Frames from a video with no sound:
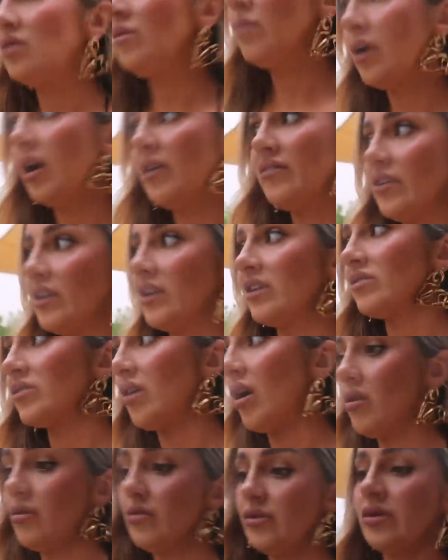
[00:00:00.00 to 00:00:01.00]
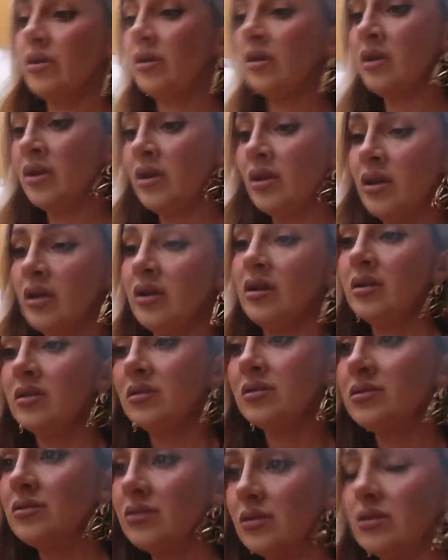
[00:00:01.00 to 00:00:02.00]
Well, I think it's cold.
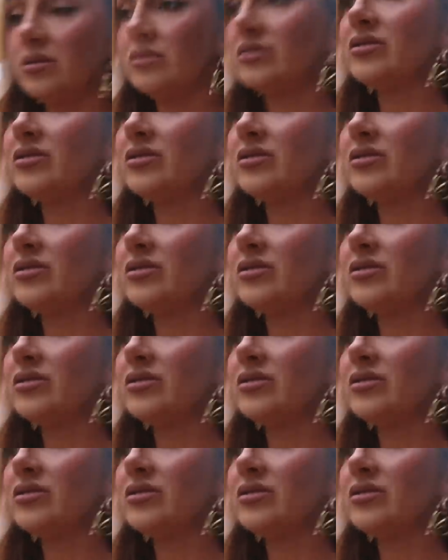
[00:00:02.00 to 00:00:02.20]
Well,